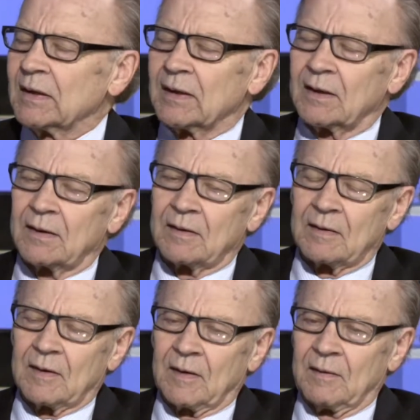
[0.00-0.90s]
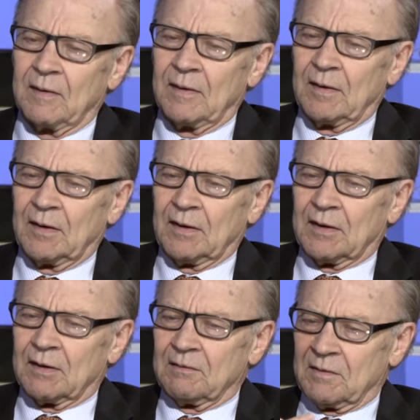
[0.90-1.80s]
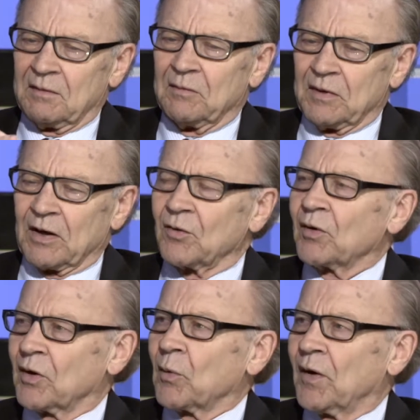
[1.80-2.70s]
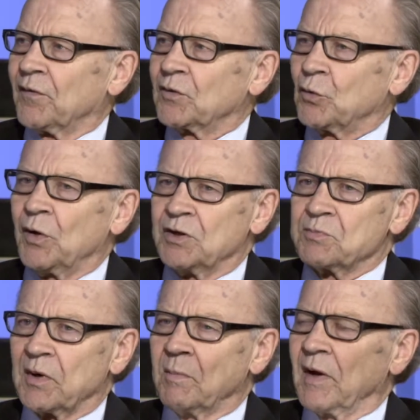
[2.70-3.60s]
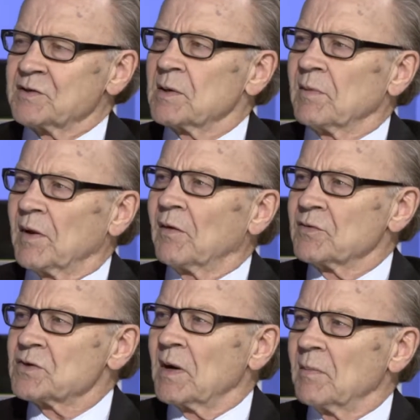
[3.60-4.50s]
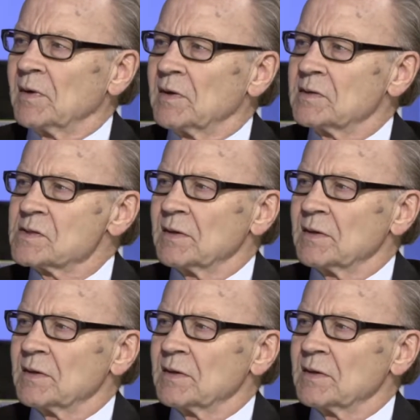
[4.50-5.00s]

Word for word: and not only around the tweets, but about some of the other statements